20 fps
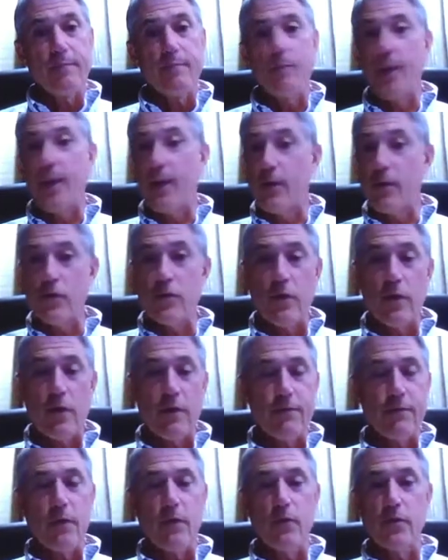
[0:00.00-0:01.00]

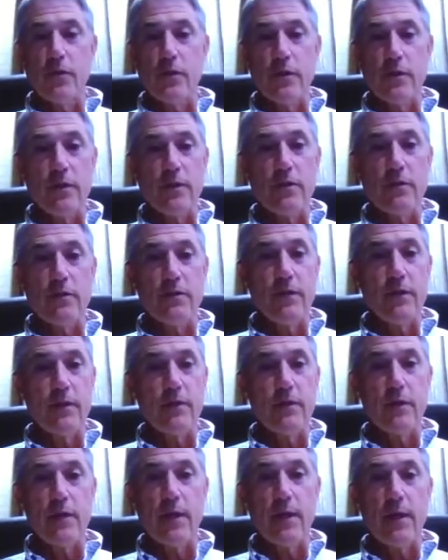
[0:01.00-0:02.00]
Microsoft hosting this
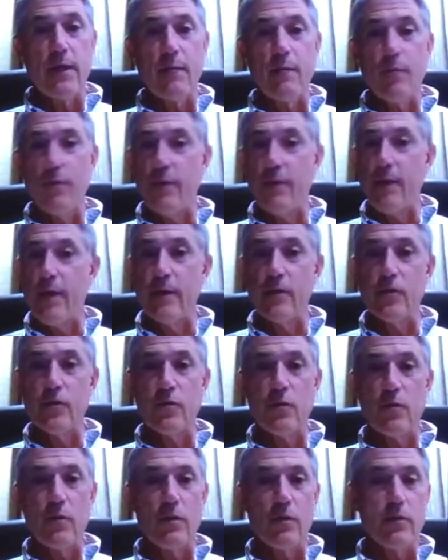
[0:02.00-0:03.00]
event tonight and providing
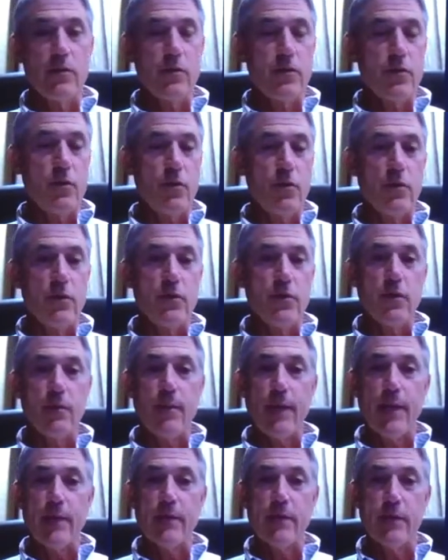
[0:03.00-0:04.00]
storage
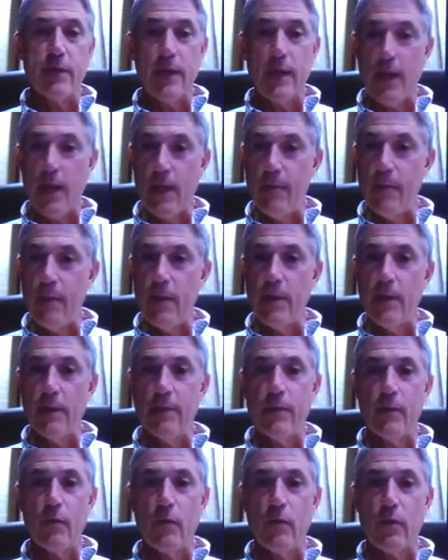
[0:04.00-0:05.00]
capacity,
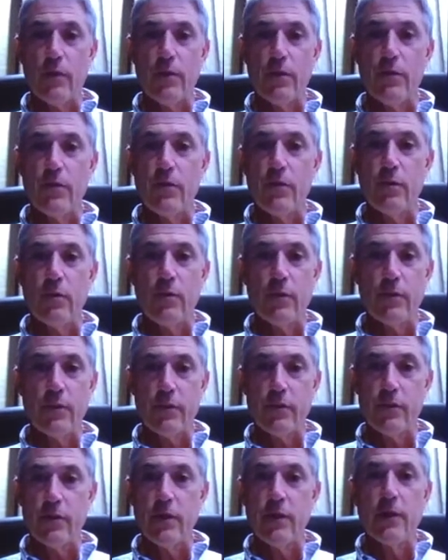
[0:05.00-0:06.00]
IBM, the work they're doing with
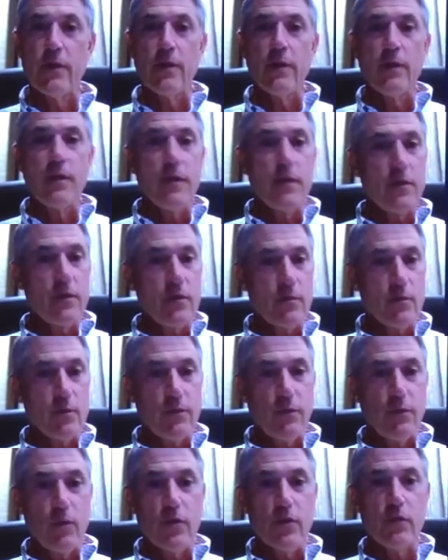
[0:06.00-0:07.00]
us in terms
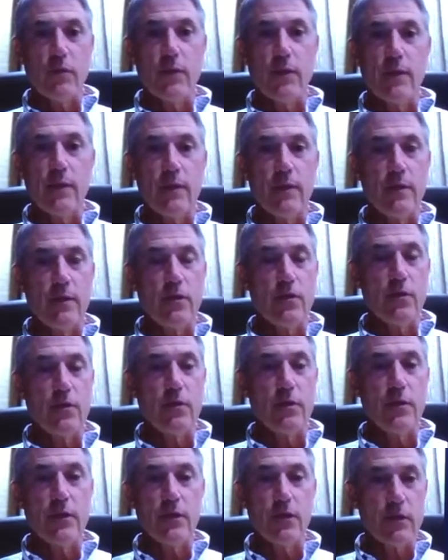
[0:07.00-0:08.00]
of voice
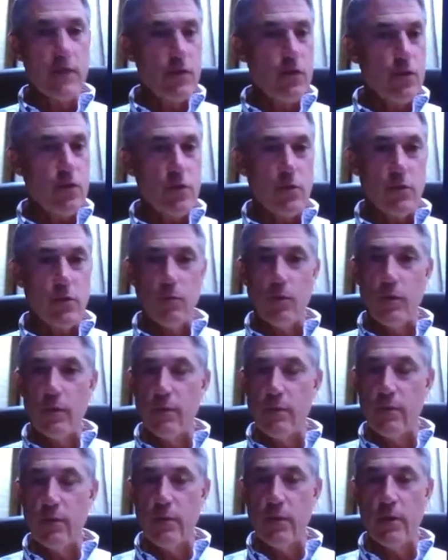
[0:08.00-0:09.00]
recognition, Accenture, and what
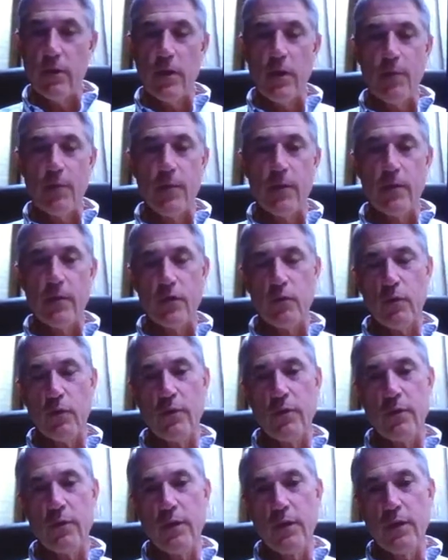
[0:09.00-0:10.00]
they're helping us with